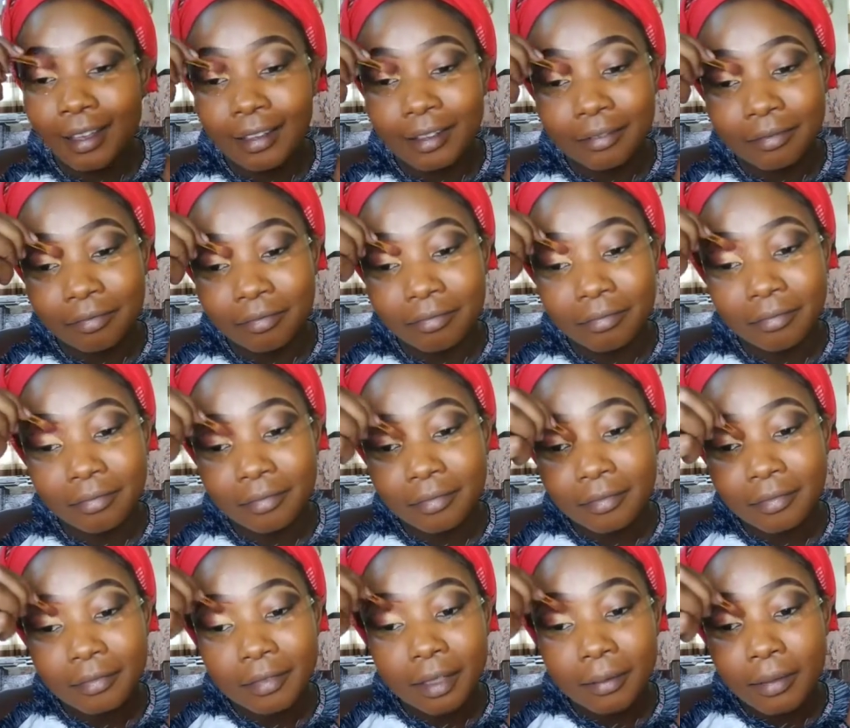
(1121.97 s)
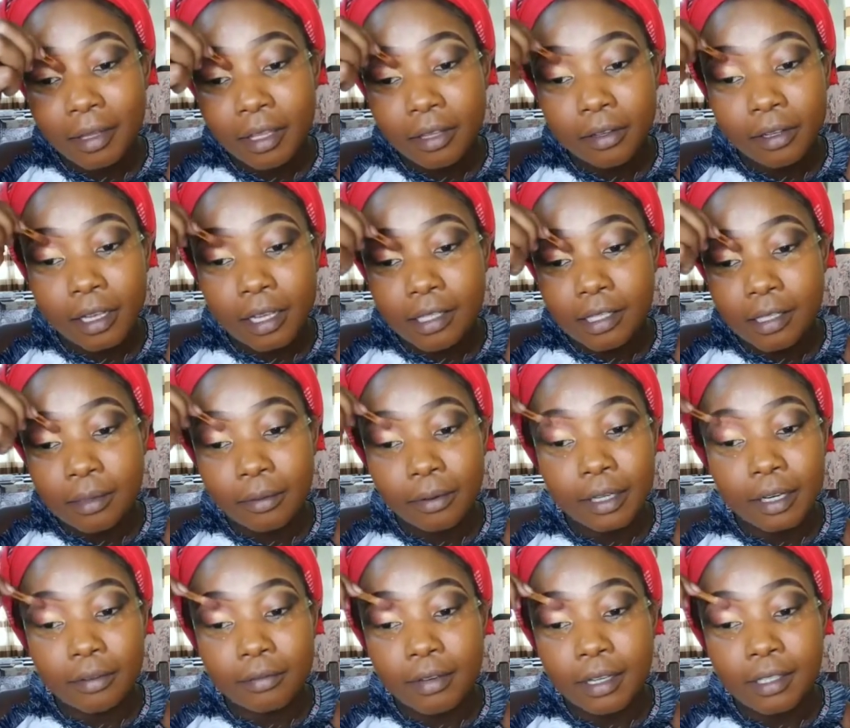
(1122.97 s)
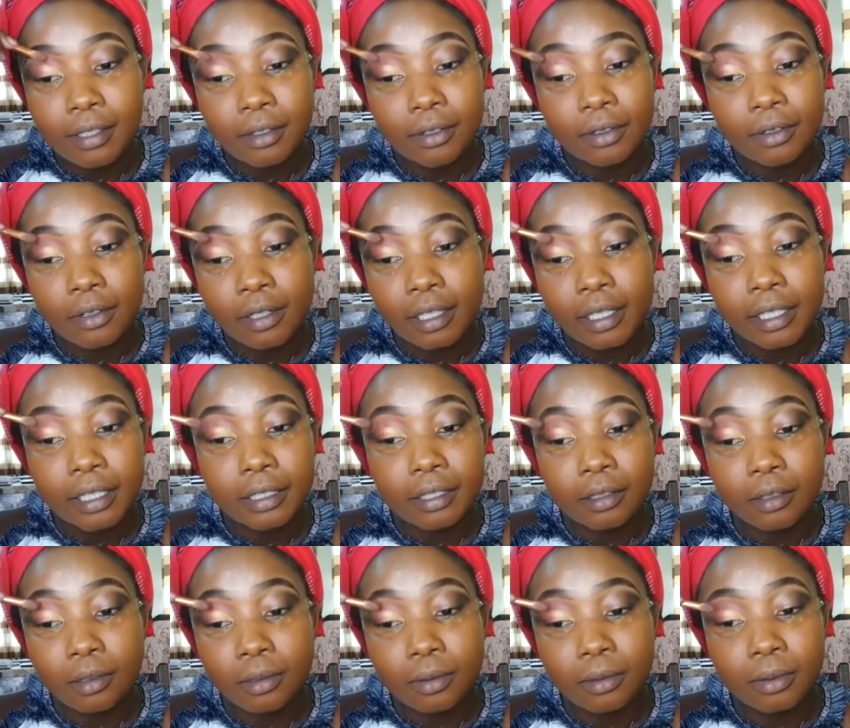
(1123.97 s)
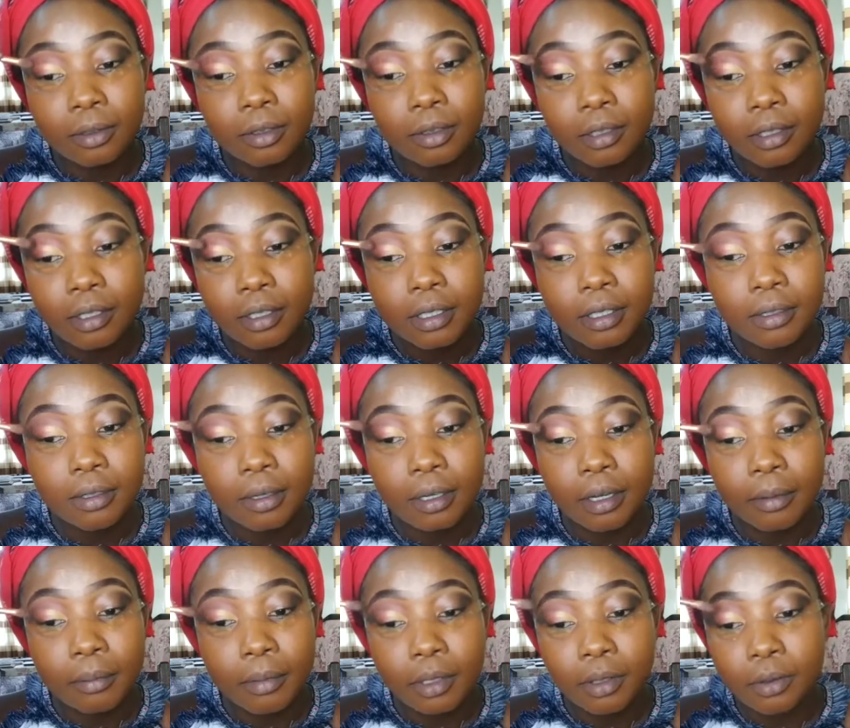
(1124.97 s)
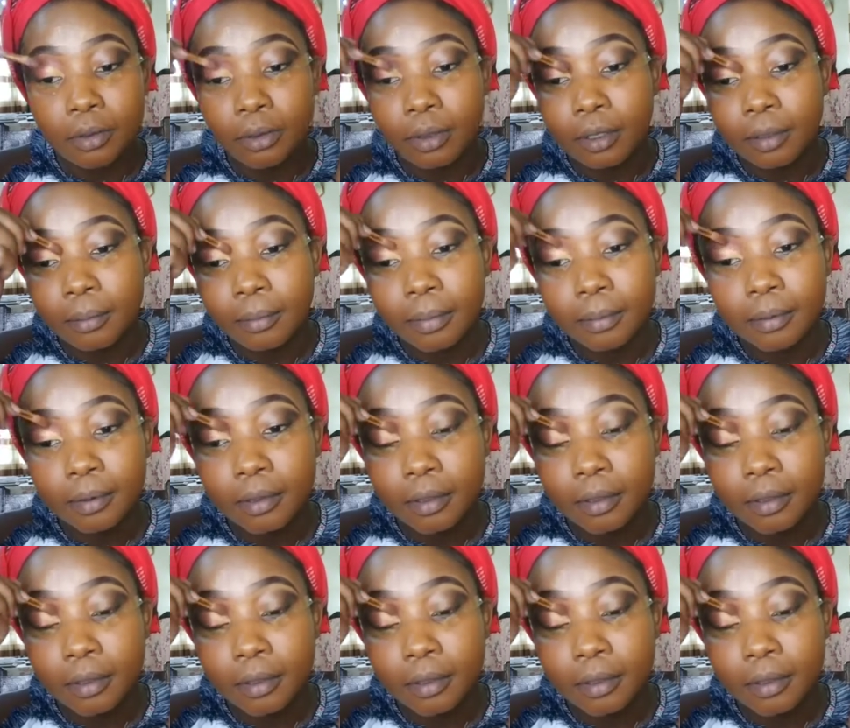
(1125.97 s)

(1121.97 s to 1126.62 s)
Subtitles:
By the way, guys, I'm not advising you, don't date in school. It's just gonna mess you up.